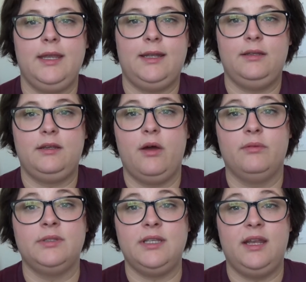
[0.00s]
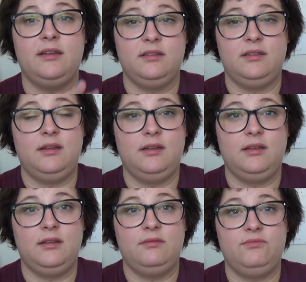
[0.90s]
It comes in
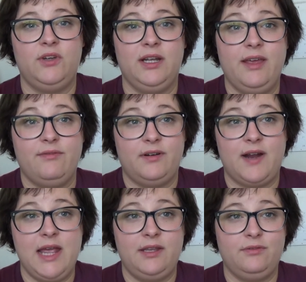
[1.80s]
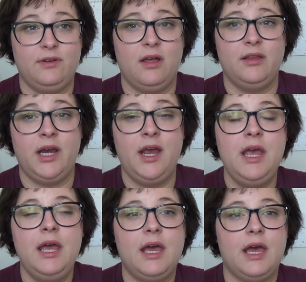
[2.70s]
really a variety of colour
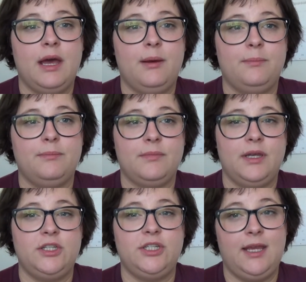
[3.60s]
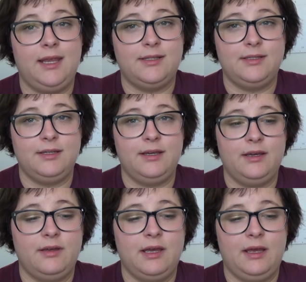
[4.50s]
and shades.
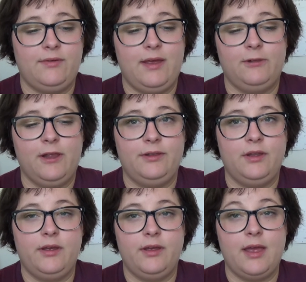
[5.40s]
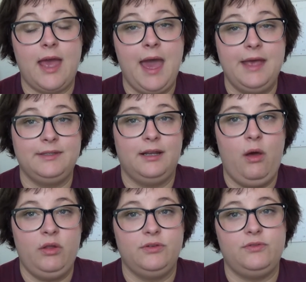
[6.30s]
Revlon has a
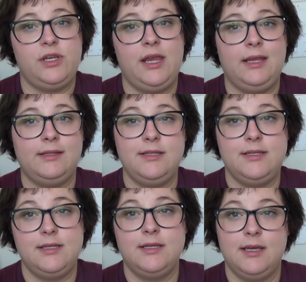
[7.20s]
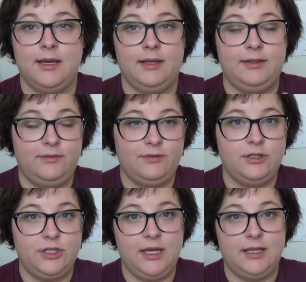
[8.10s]
lot of shades,
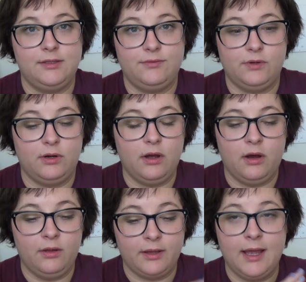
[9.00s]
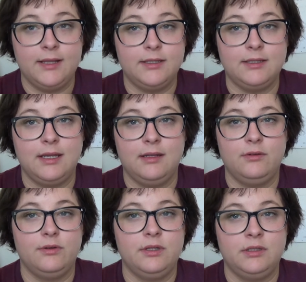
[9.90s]
different shades for all kinds of skin
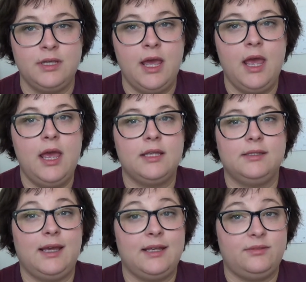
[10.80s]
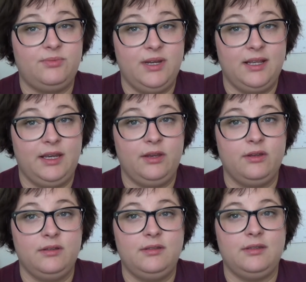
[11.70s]
tones, so that's really
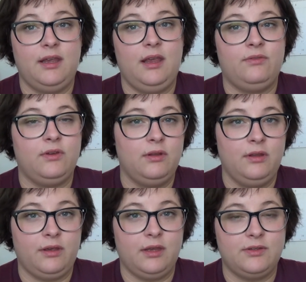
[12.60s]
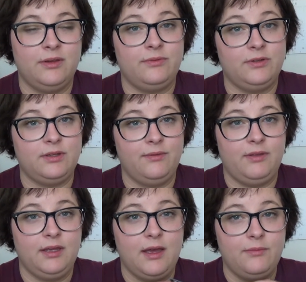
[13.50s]
good if you're looking for
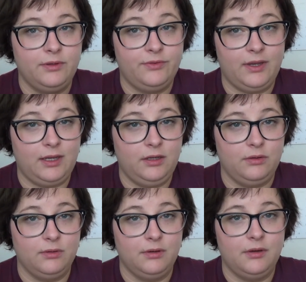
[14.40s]
something that will fit you.